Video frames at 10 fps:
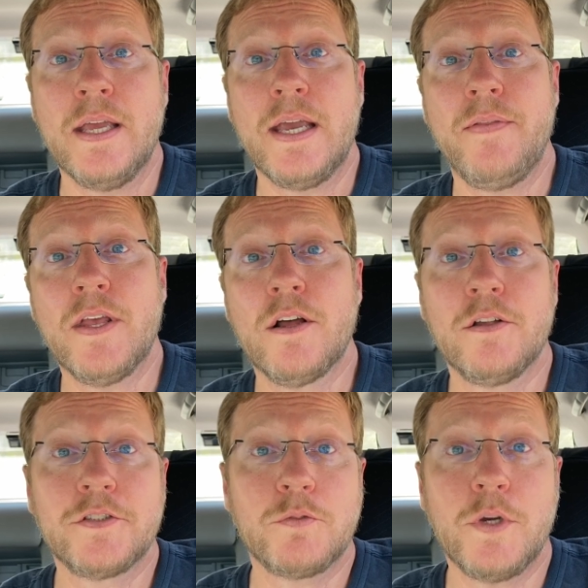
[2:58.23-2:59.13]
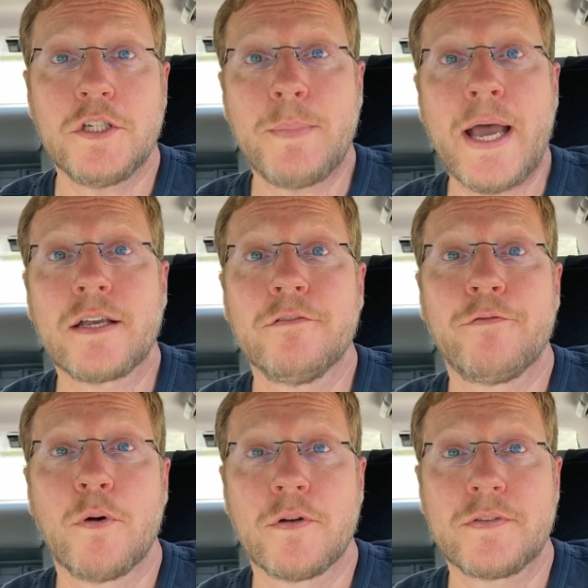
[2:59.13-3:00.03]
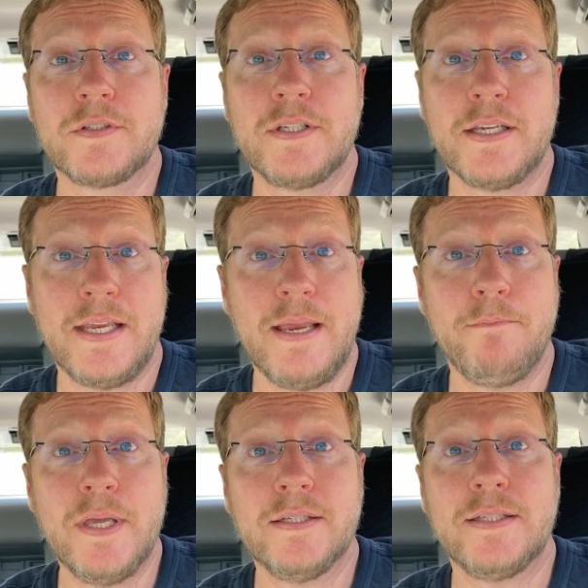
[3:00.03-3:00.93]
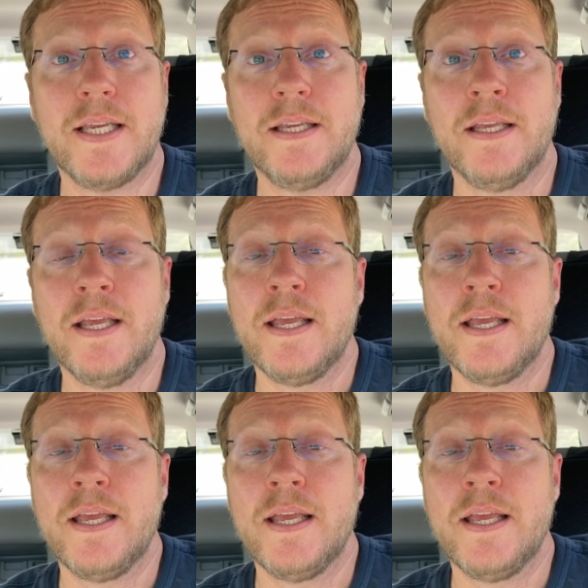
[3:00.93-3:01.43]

And then I'll switch back and forth to keep busy.